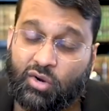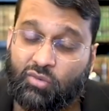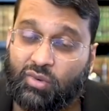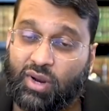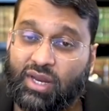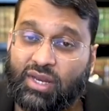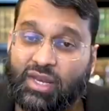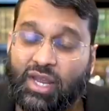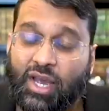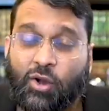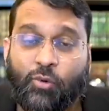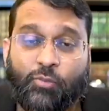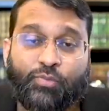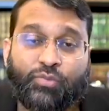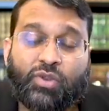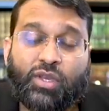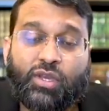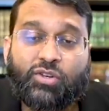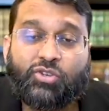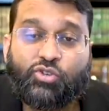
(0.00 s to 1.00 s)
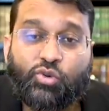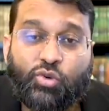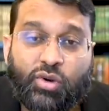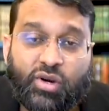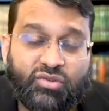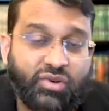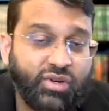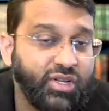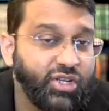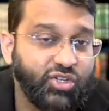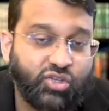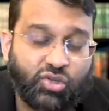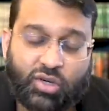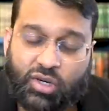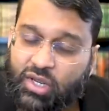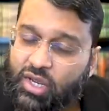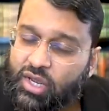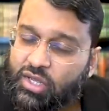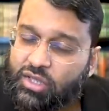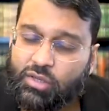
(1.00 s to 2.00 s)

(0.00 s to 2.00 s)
Right now, in two hundred Hijrah,